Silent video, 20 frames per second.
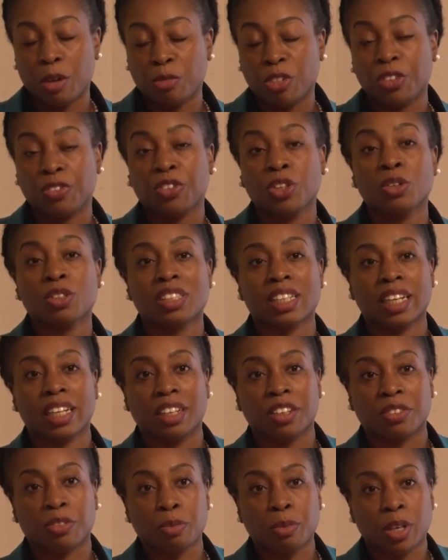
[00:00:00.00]
refuse a
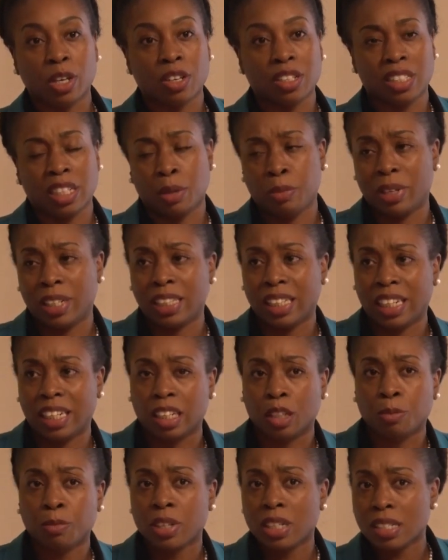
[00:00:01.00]
gift because they may take
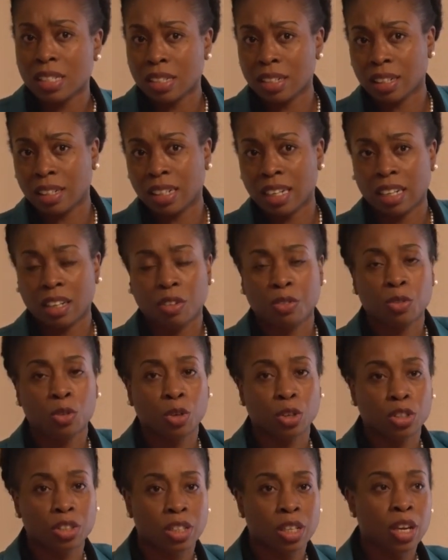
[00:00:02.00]
it personal. And of
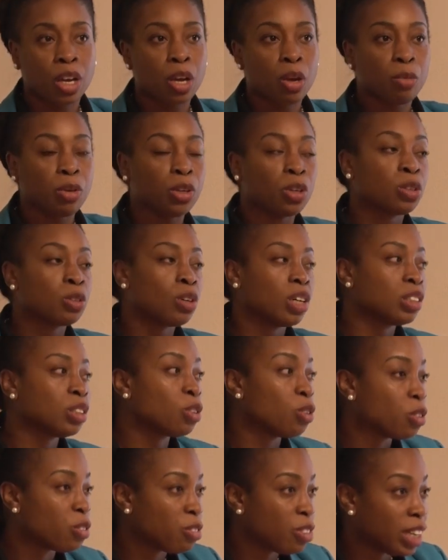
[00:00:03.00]
course, we don't want
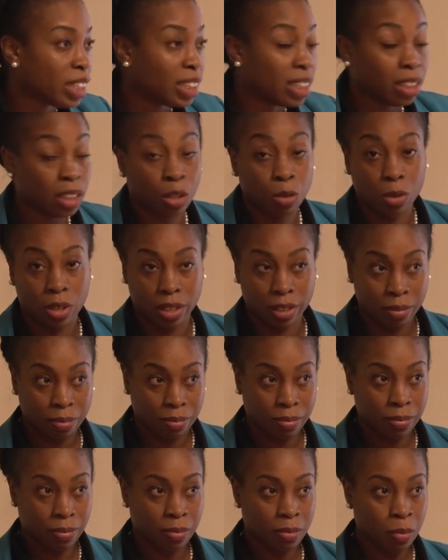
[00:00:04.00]
to offend anyone.
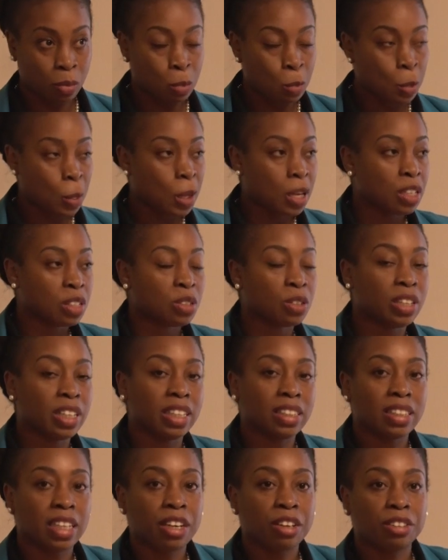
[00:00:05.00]
So the
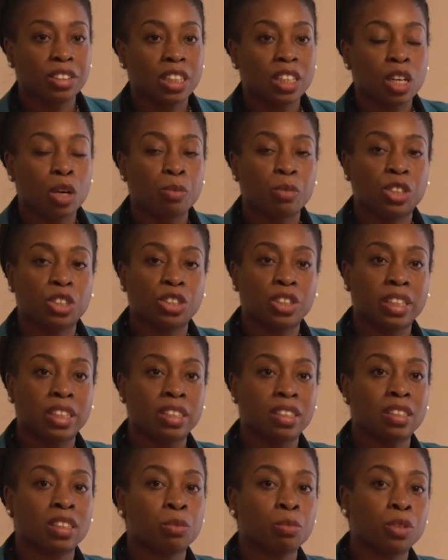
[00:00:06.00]
Integrity
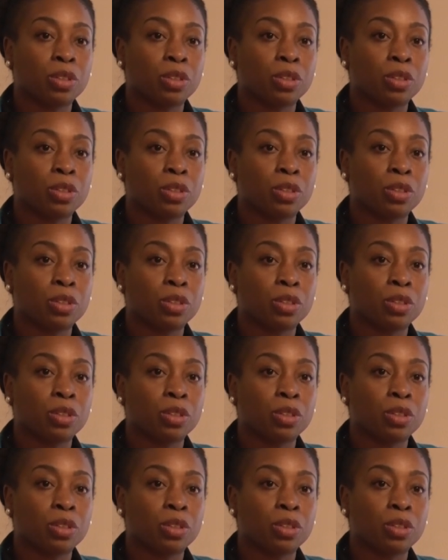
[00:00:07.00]
Commission